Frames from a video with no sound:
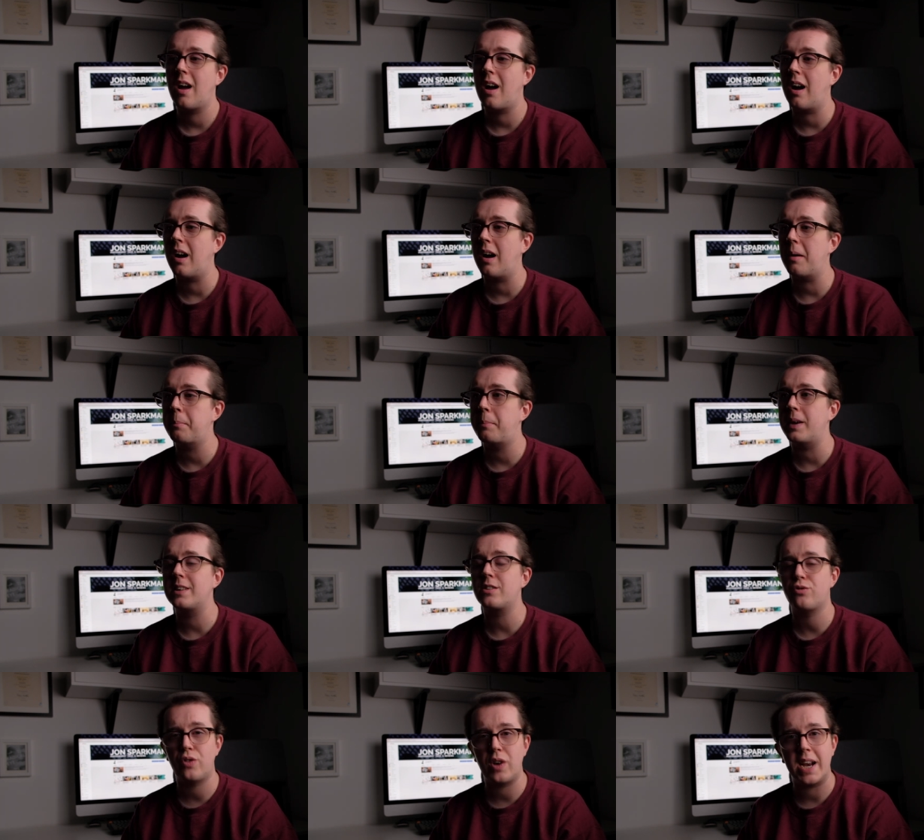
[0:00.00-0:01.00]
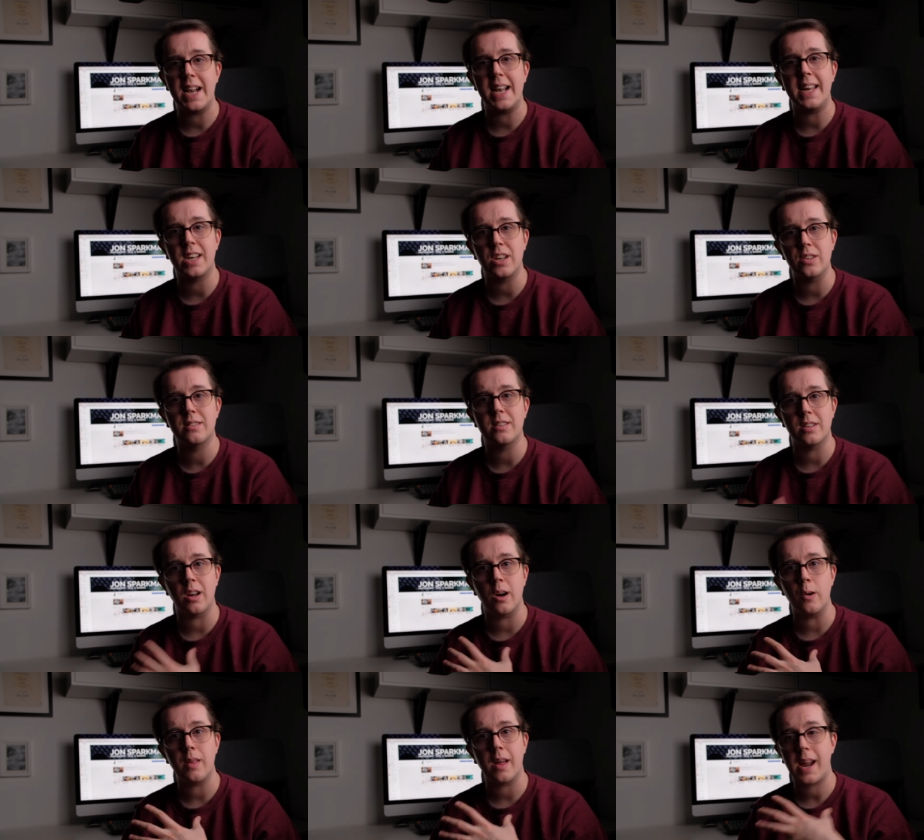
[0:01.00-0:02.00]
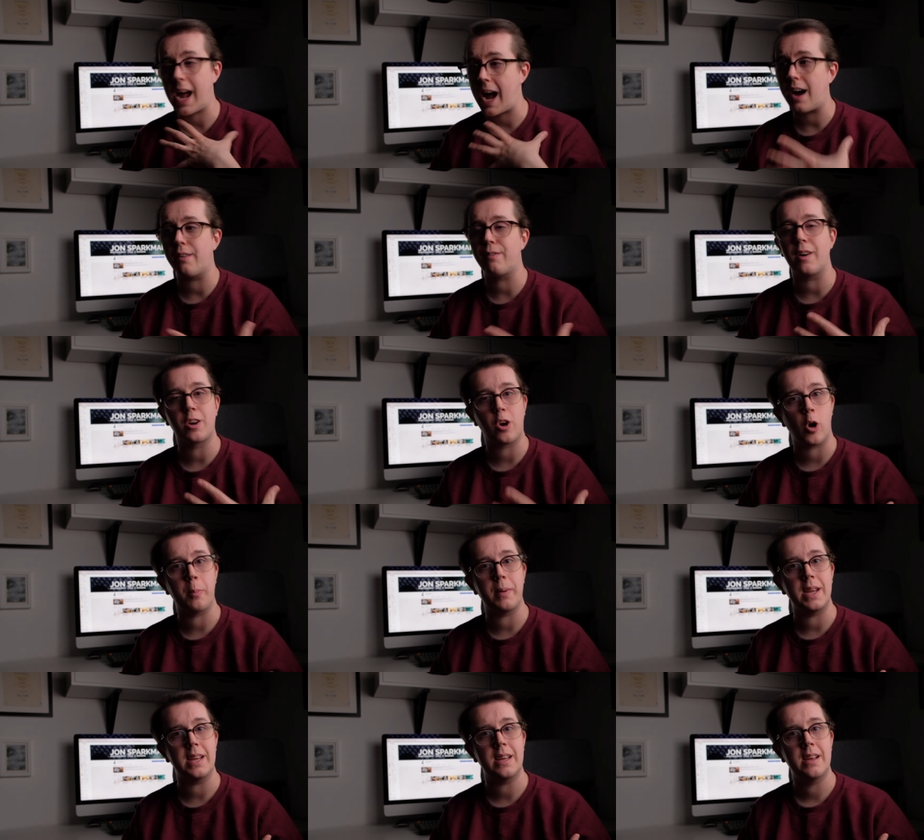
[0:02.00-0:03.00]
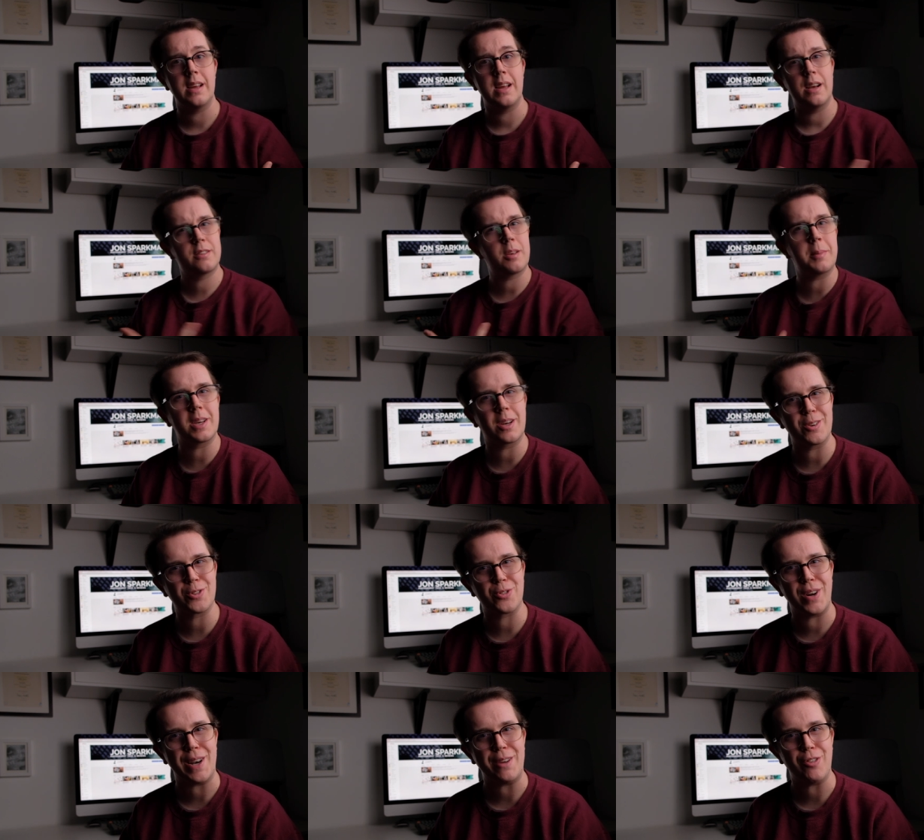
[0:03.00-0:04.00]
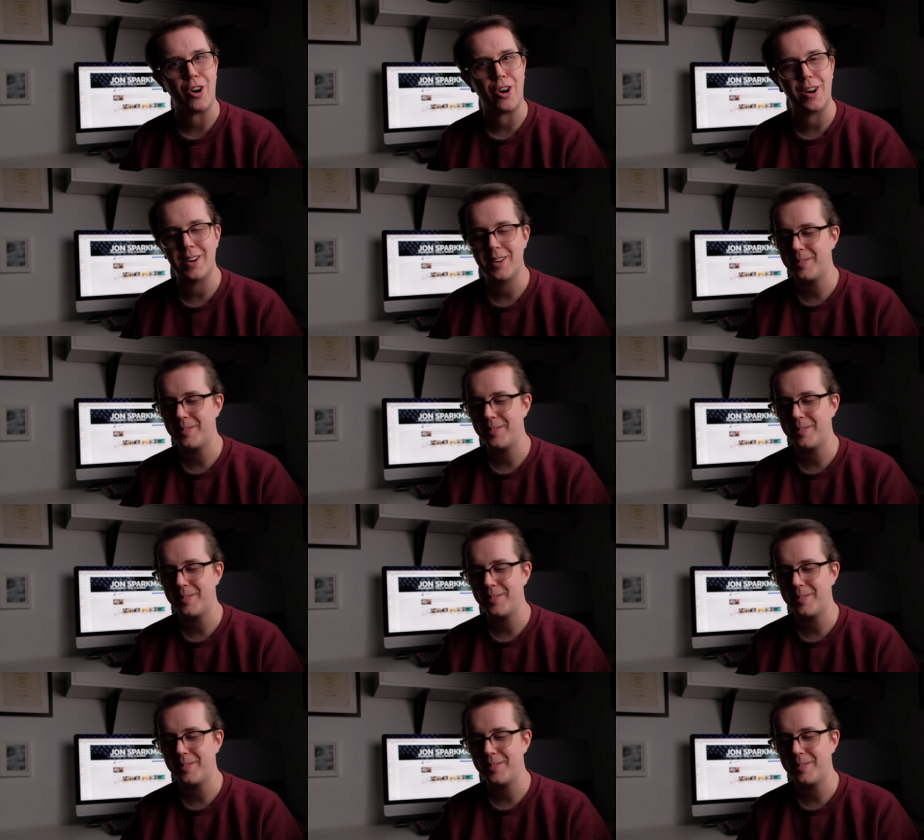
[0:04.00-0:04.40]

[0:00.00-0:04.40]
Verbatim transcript: uh, but it's really good to know that I have a copy if something goes really wrong.